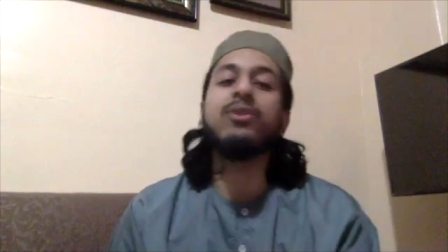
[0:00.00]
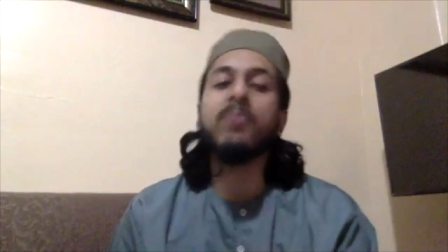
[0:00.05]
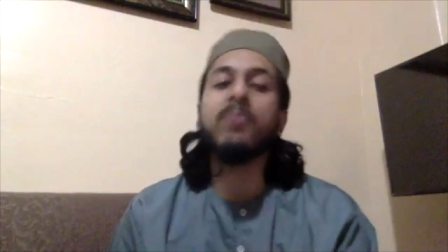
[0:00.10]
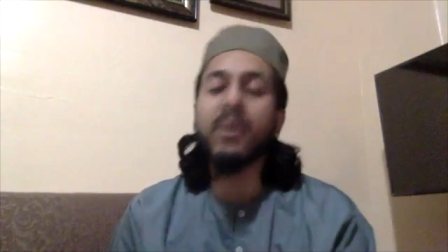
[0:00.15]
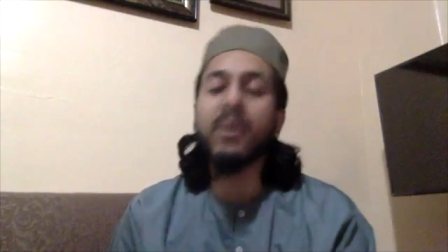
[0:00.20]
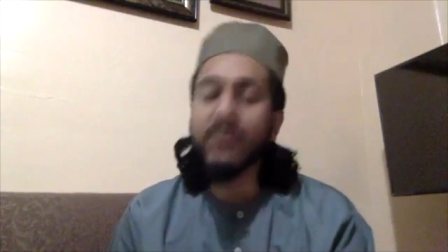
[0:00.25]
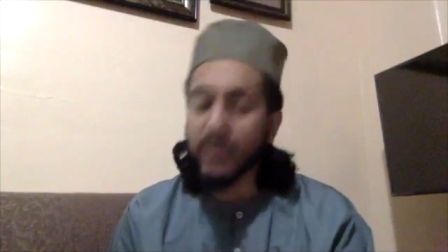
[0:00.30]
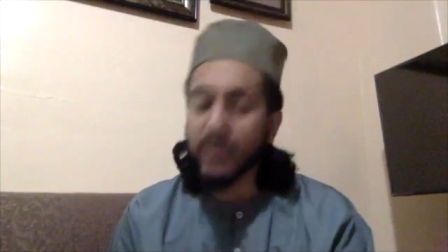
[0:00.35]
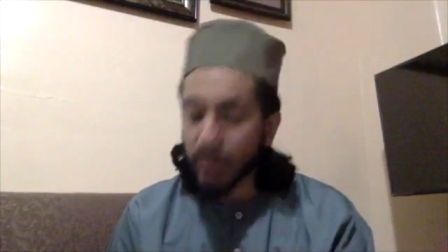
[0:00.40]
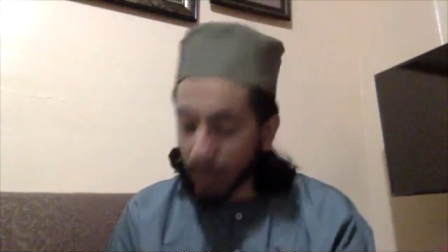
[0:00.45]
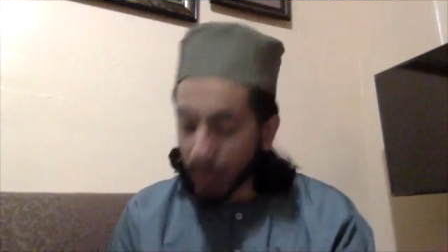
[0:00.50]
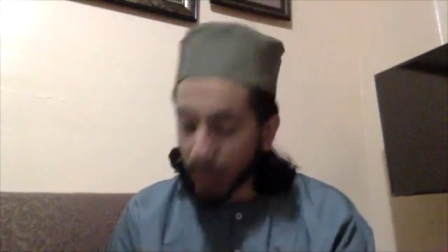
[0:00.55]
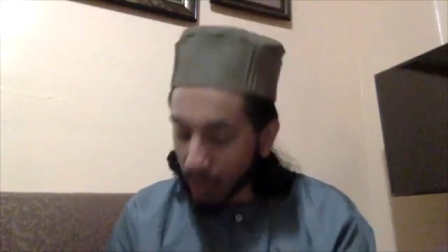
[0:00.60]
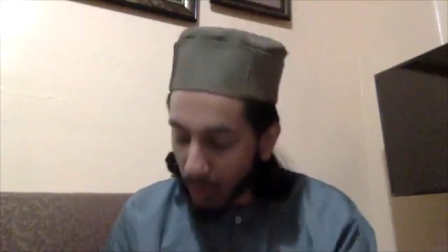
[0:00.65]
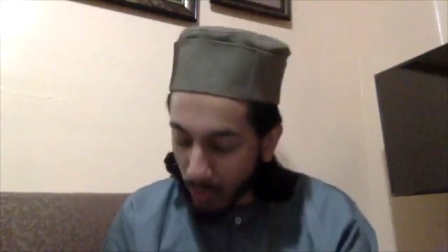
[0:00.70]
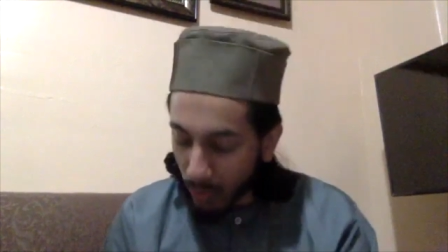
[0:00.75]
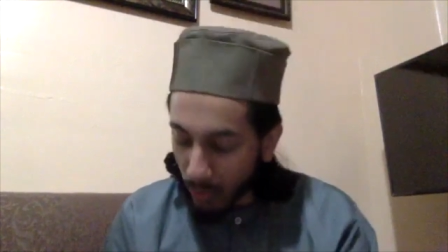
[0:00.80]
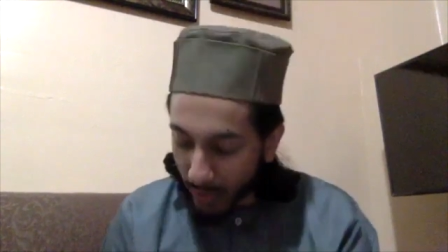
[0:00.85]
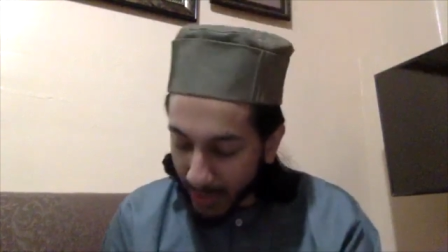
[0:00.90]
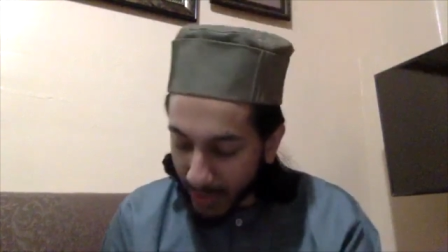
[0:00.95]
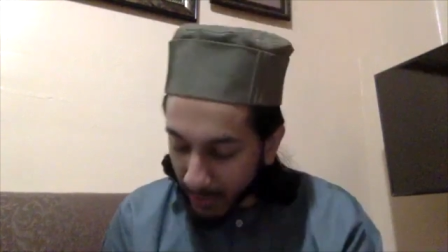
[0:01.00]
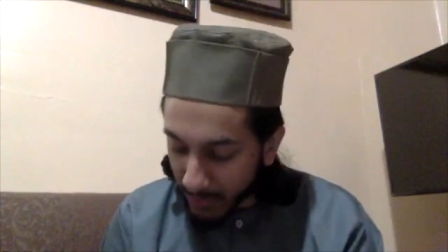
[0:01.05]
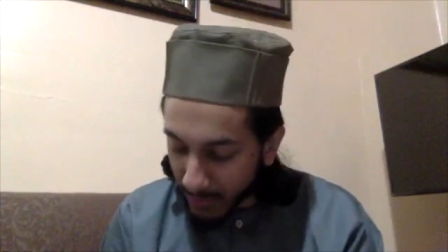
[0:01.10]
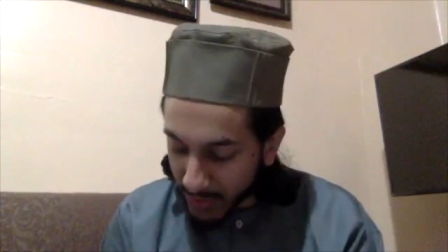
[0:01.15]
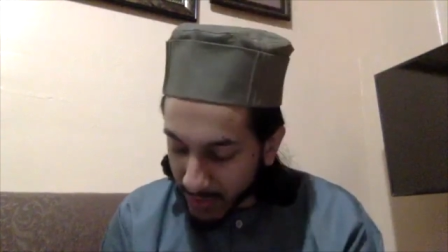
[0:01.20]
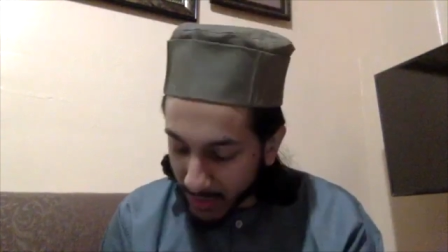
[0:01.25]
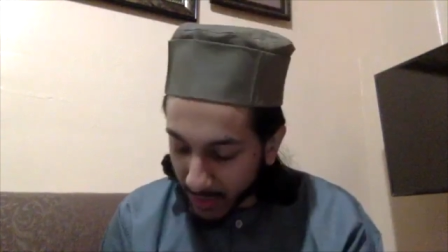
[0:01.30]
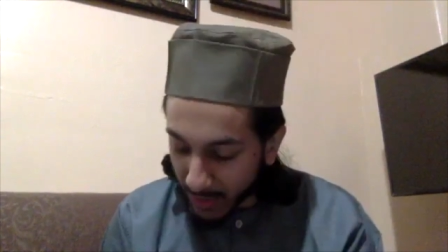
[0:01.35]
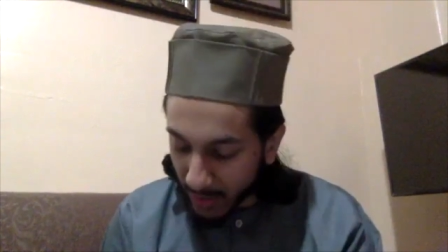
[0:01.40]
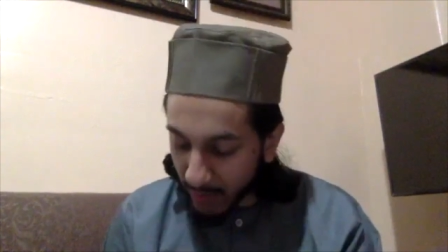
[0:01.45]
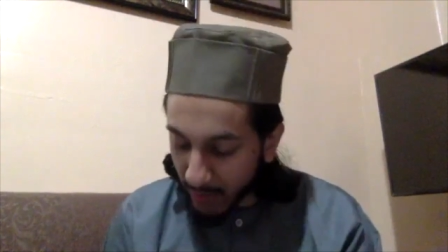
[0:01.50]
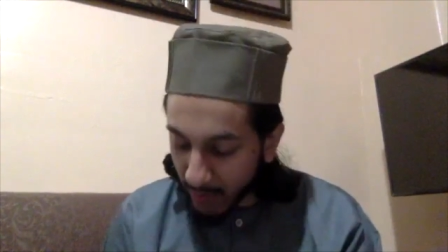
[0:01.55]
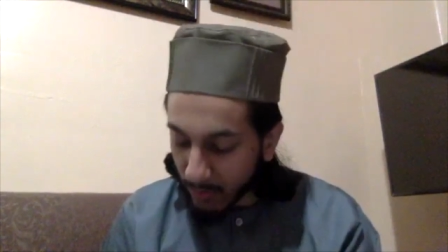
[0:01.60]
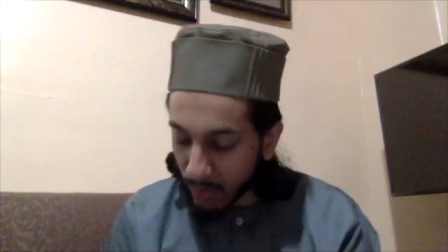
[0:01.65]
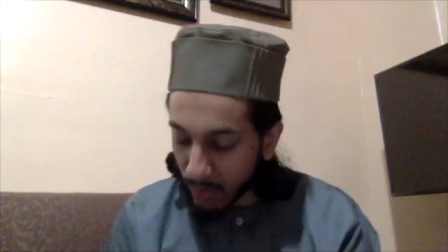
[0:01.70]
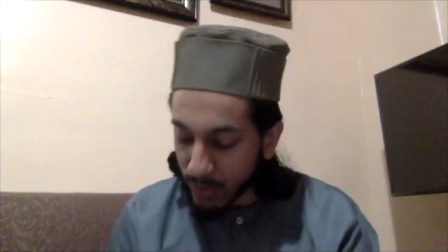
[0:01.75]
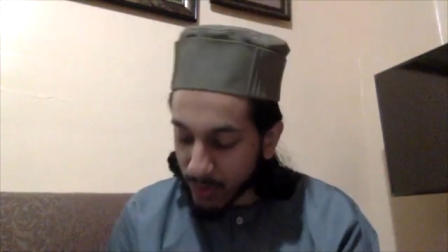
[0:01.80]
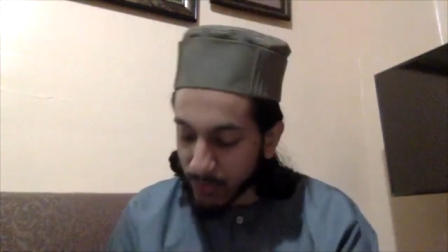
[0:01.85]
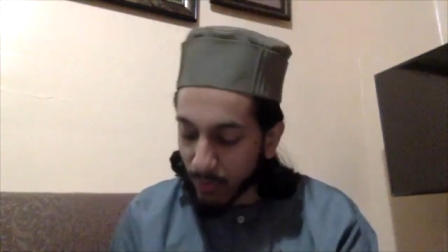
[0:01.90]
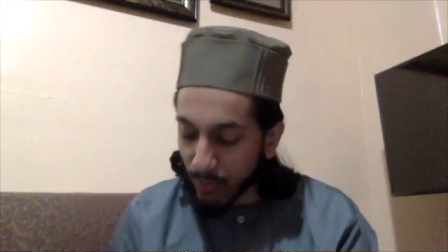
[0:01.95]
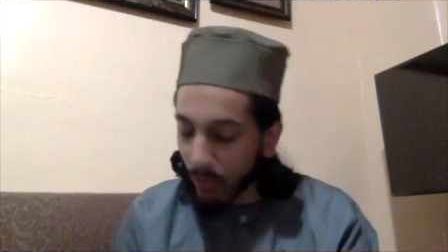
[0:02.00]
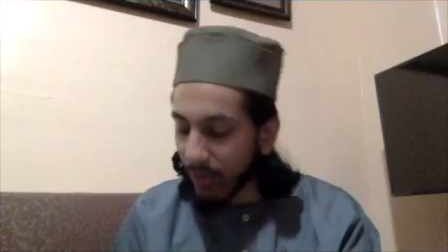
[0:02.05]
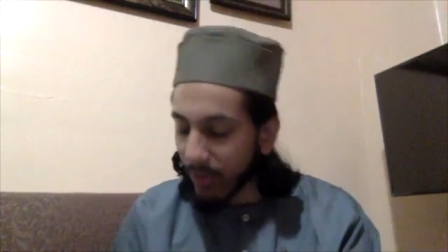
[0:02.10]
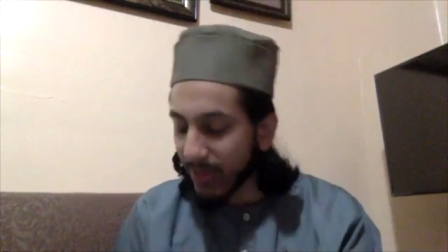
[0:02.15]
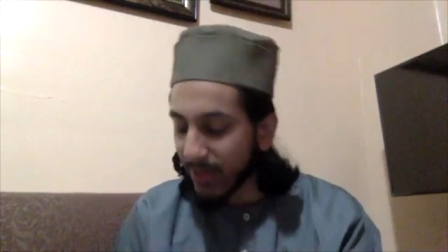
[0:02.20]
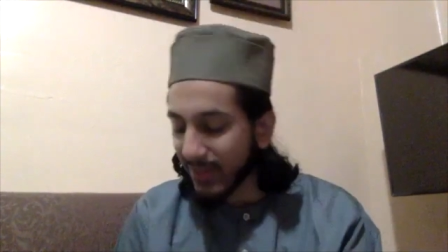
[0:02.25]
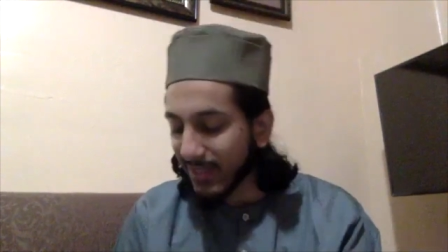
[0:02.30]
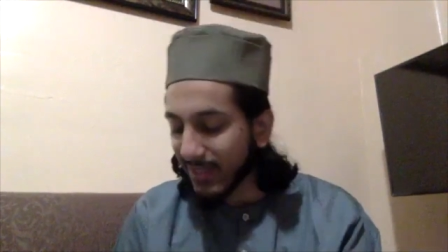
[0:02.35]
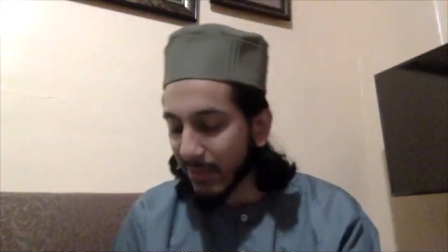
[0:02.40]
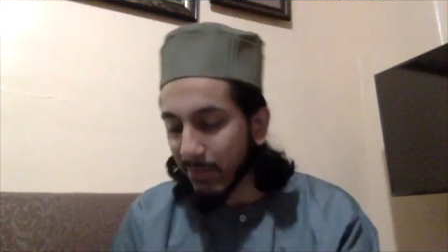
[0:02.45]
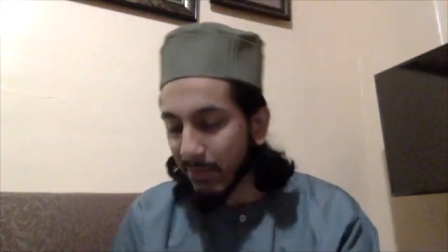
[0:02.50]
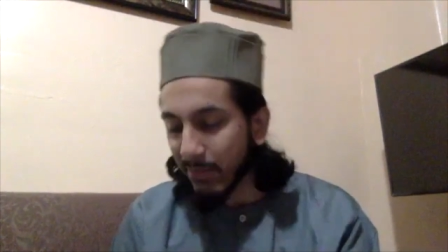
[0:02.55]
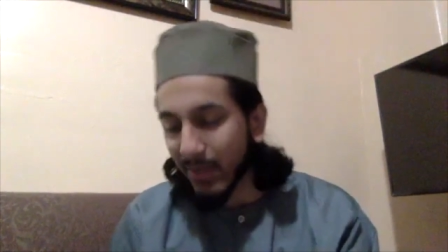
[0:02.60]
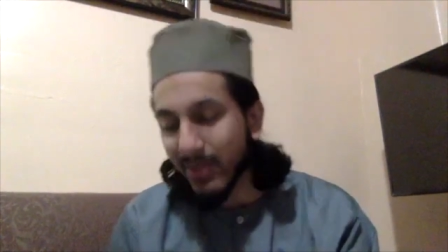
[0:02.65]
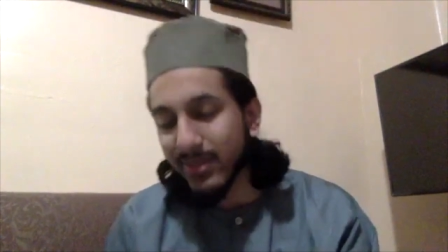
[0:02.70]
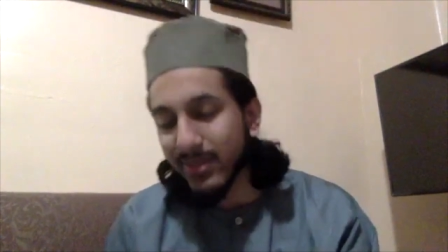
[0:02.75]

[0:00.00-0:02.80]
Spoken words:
the Prophet sallallahu alaihi wasallam was born in the month